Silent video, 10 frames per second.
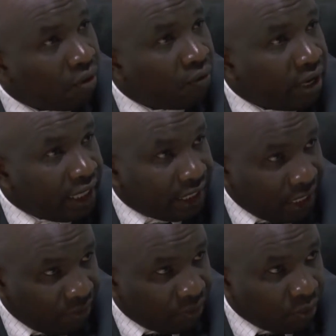of where it
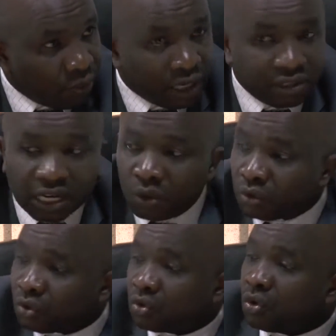came from. We are trying
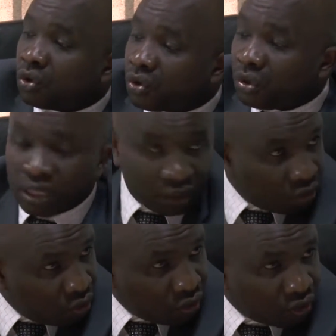also to control the
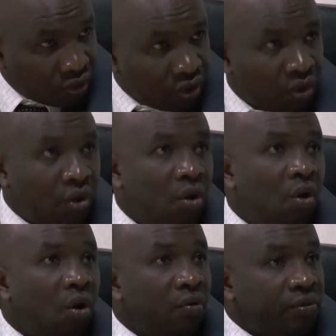source
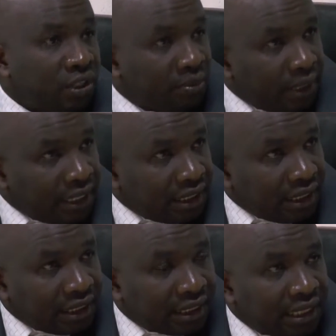mm-hmm. of these
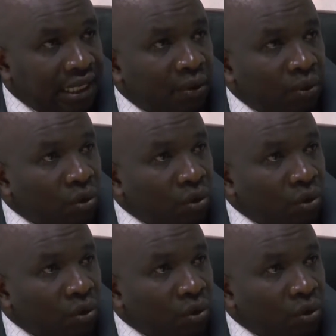medicines. We